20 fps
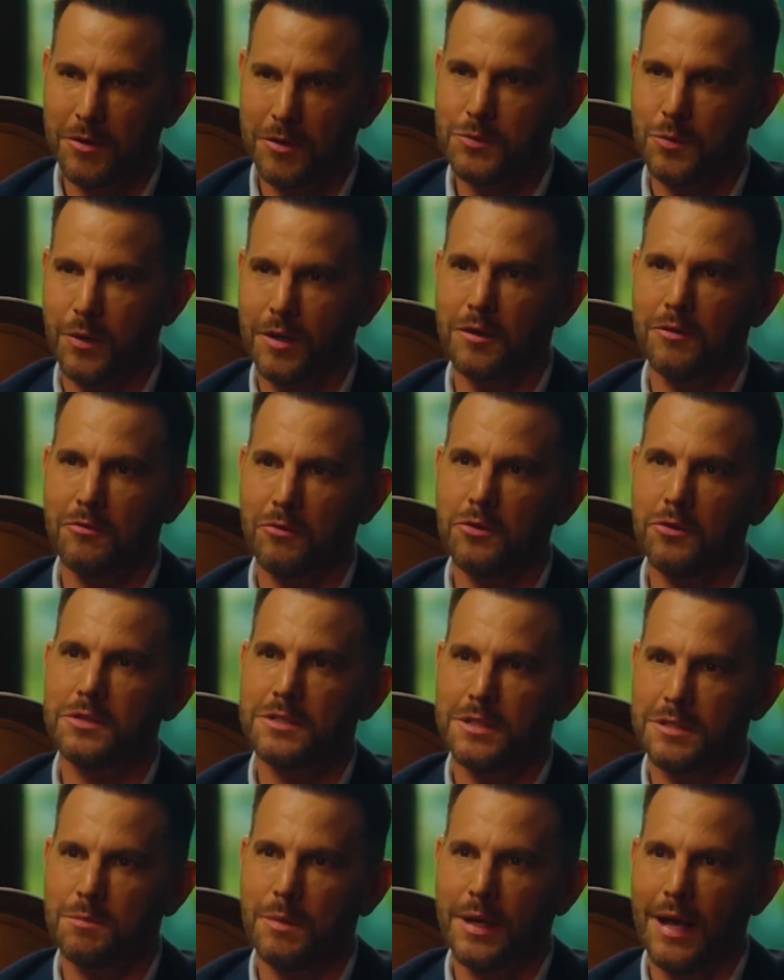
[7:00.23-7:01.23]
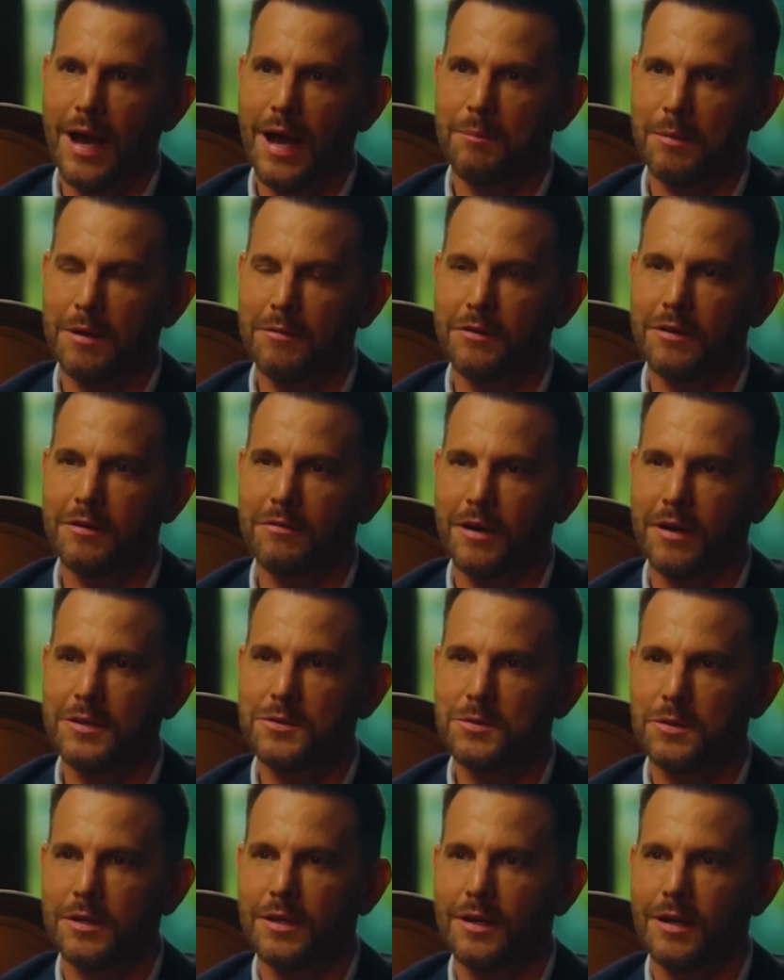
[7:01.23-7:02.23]
course, one of the rules is be happy for your
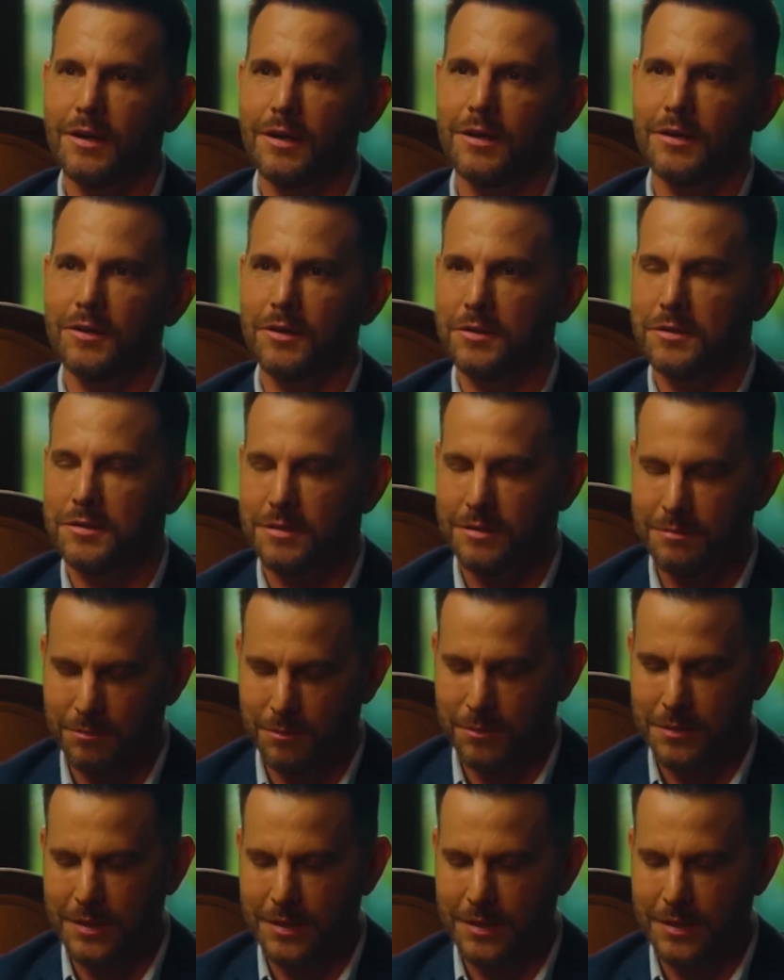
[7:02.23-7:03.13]
friends when you hear good news.